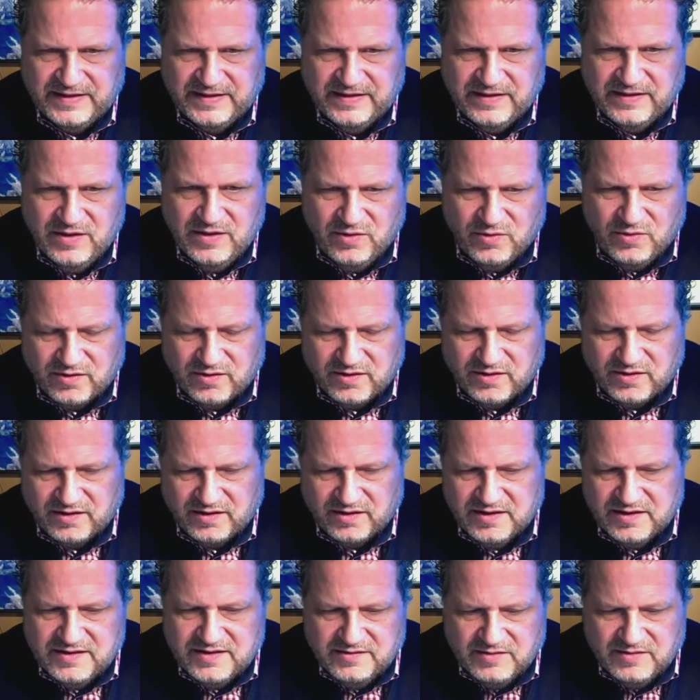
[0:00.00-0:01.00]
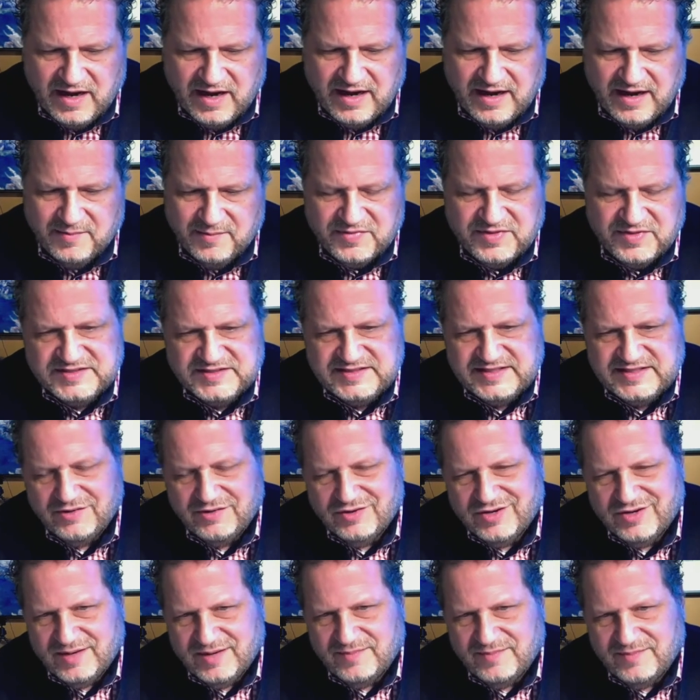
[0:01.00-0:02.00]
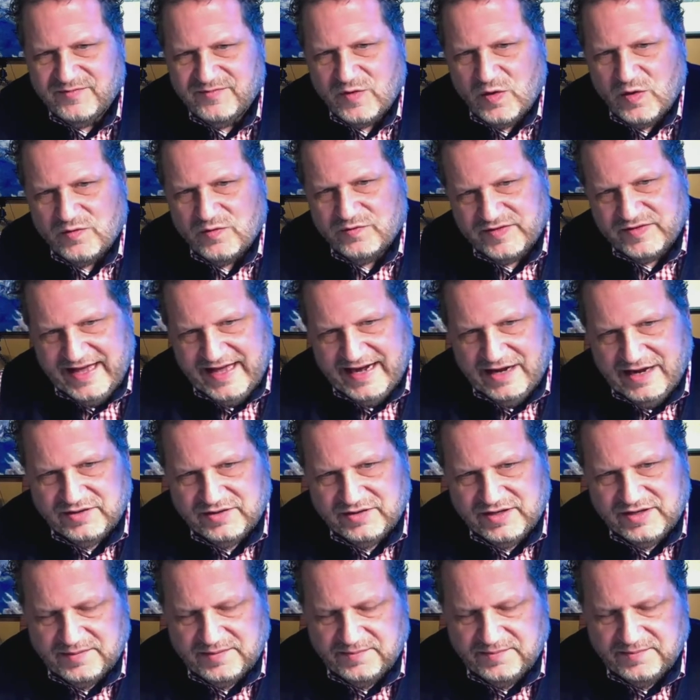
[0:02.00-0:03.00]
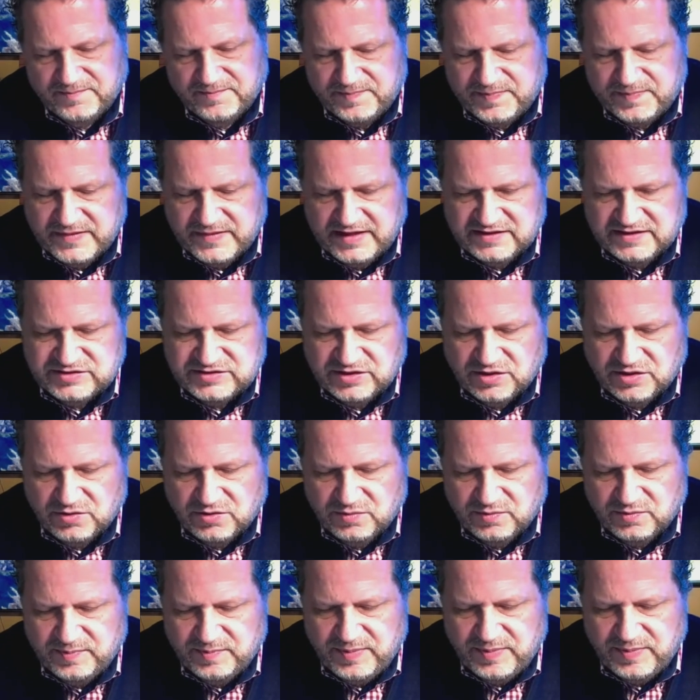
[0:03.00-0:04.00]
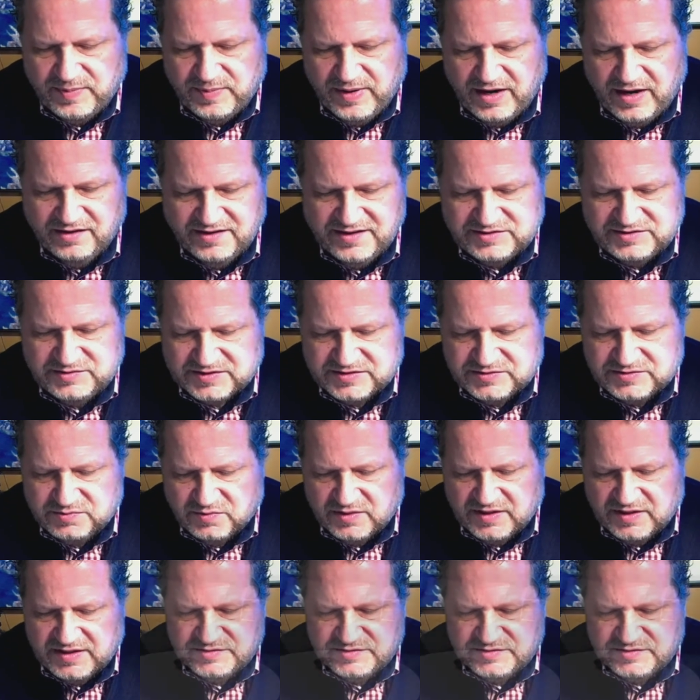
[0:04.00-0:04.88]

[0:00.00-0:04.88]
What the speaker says: or this outcome over that outcome. Yeah. And so part of this was